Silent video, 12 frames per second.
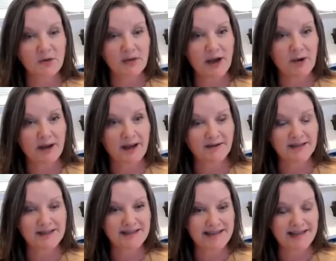So we now have
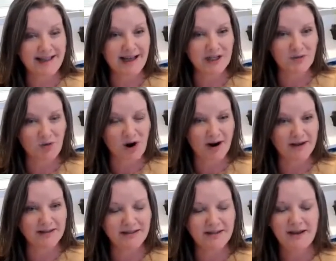a C-class
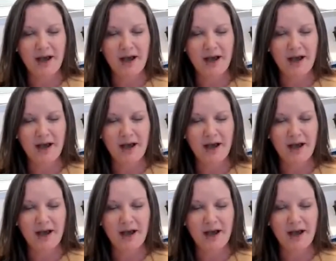product.